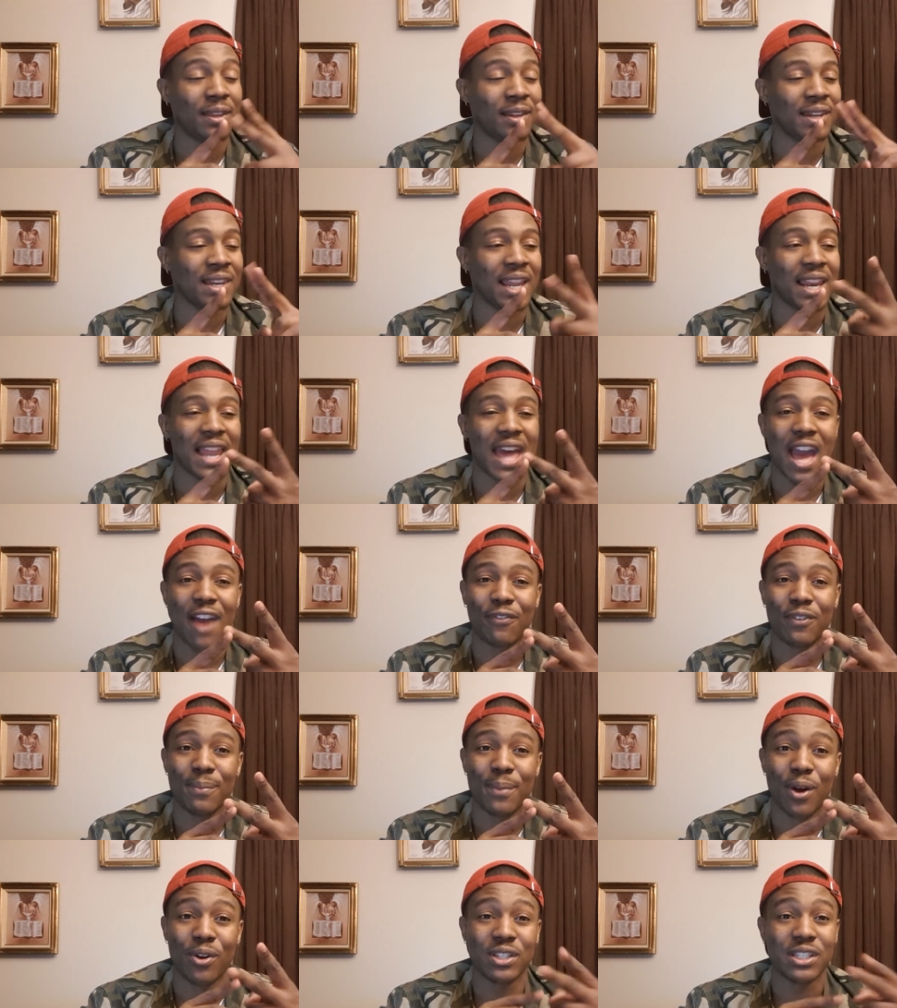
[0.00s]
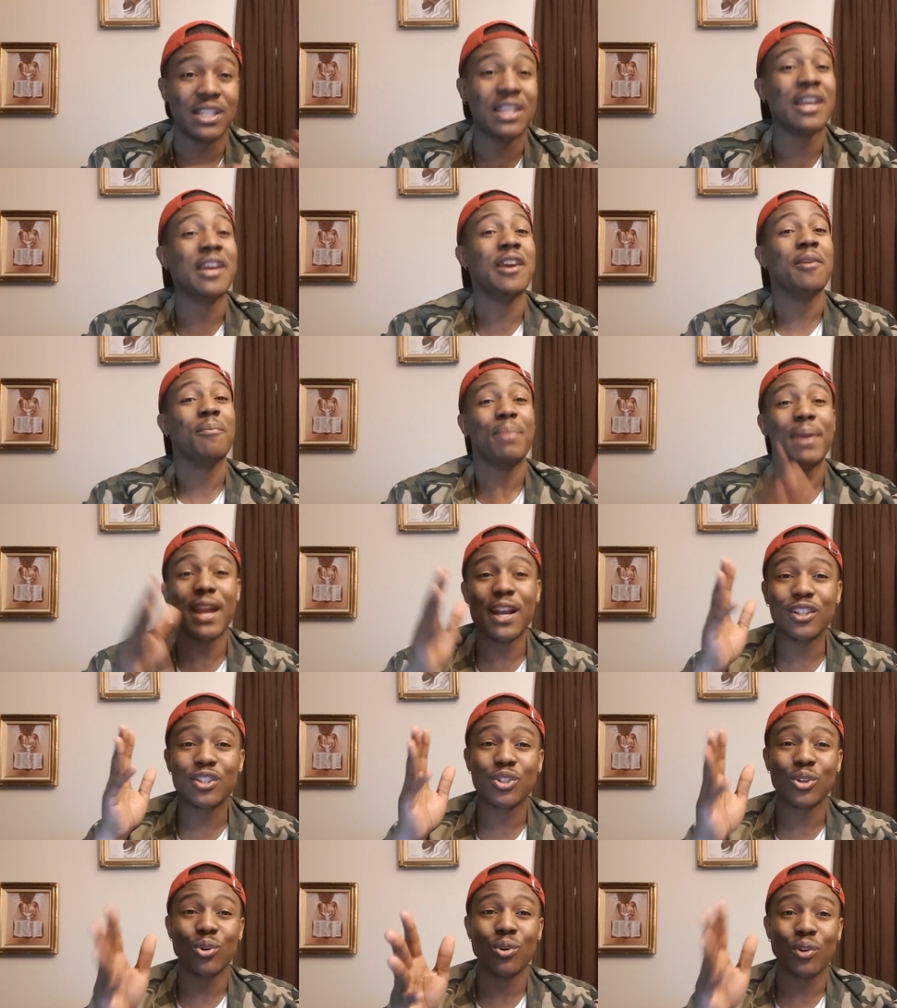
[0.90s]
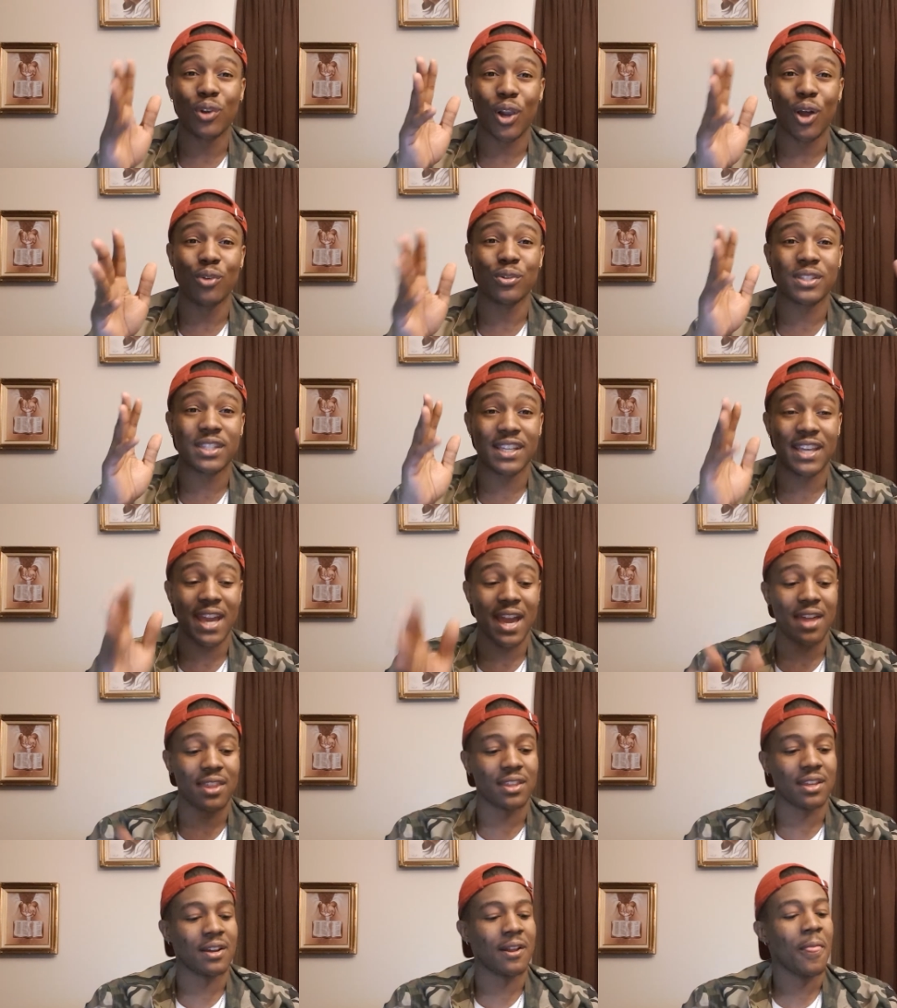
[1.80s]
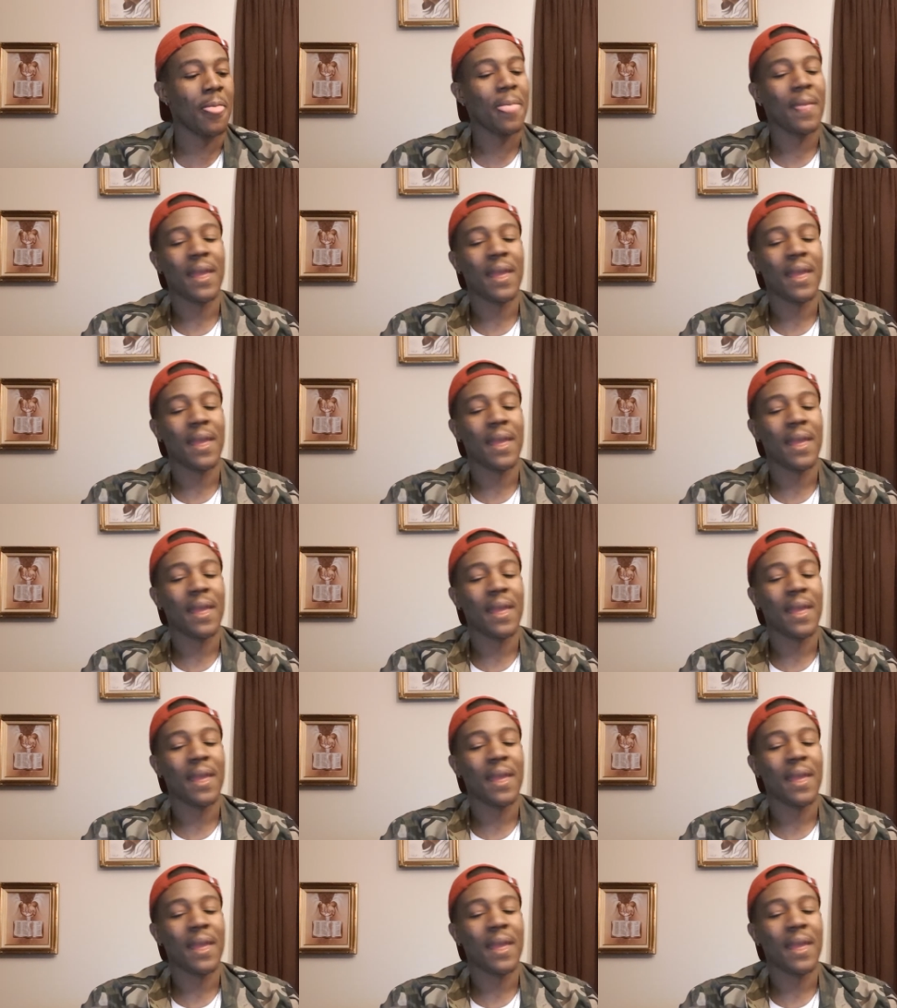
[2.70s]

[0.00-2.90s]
the laugh emoji being too close together.